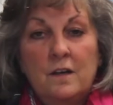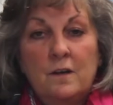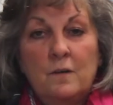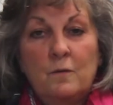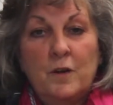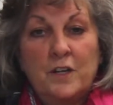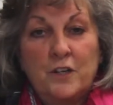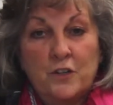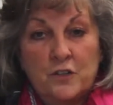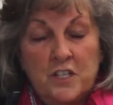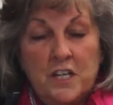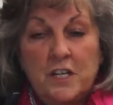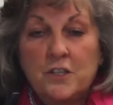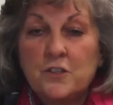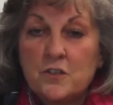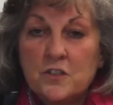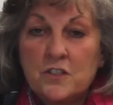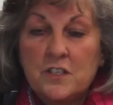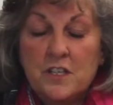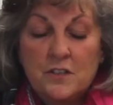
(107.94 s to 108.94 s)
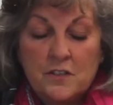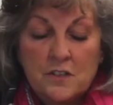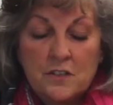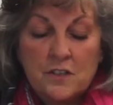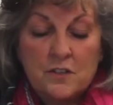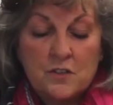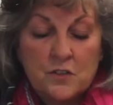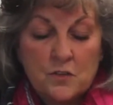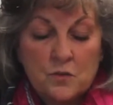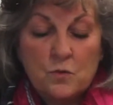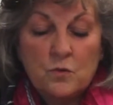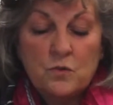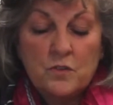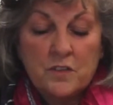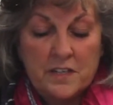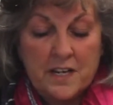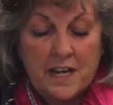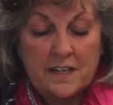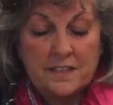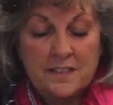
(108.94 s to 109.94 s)
When your teacher sees it at school
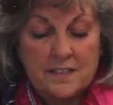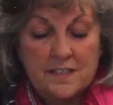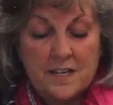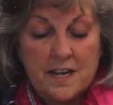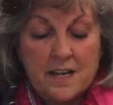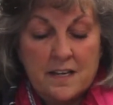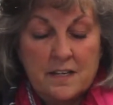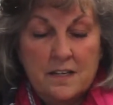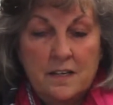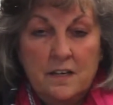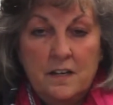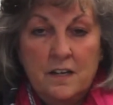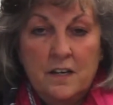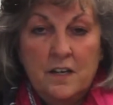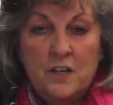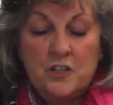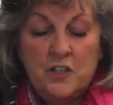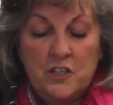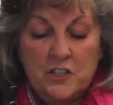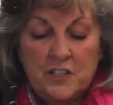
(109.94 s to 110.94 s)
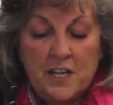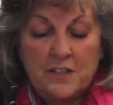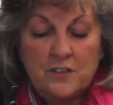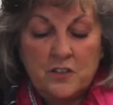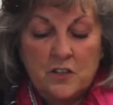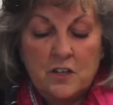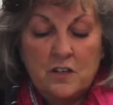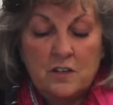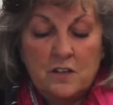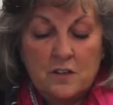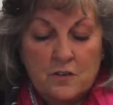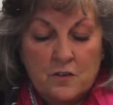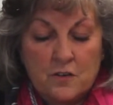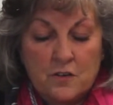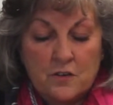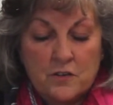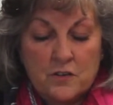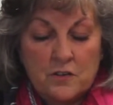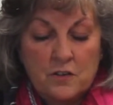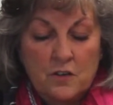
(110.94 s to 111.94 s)
the next day, she sends you to the
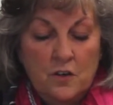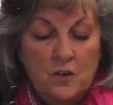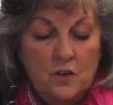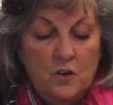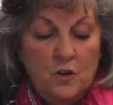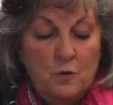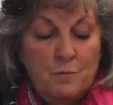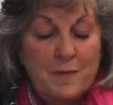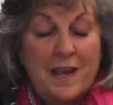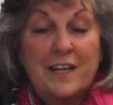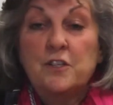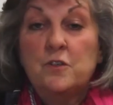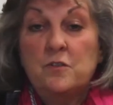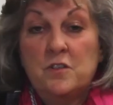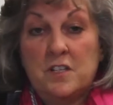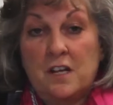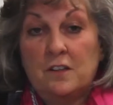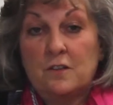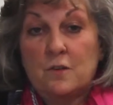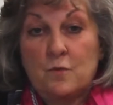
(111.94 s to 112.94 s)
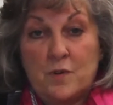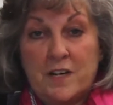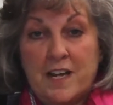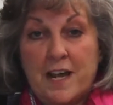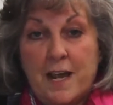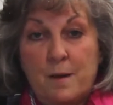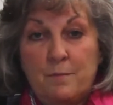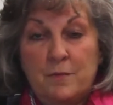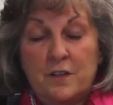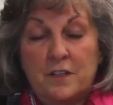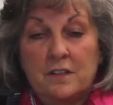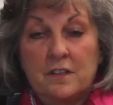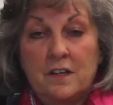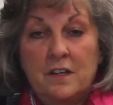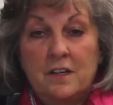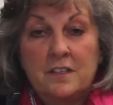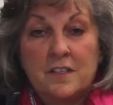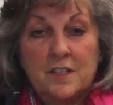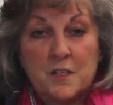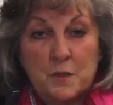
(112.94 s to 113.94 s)
nurse, who makes you tell her what happened
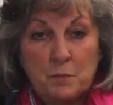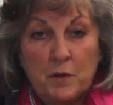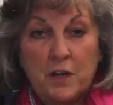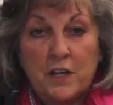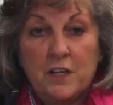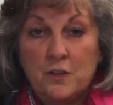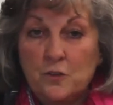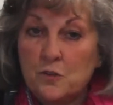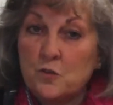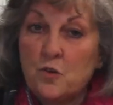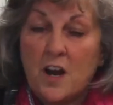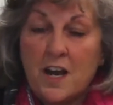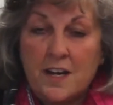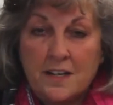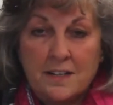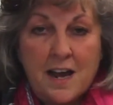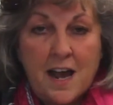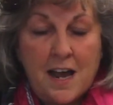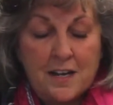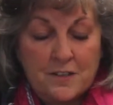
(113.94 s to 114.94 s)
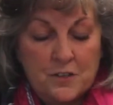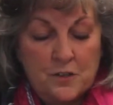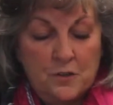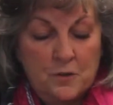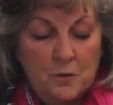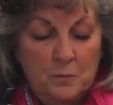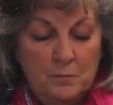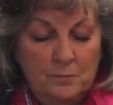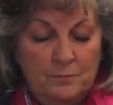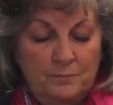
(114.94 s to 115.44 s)
despite you trying not to.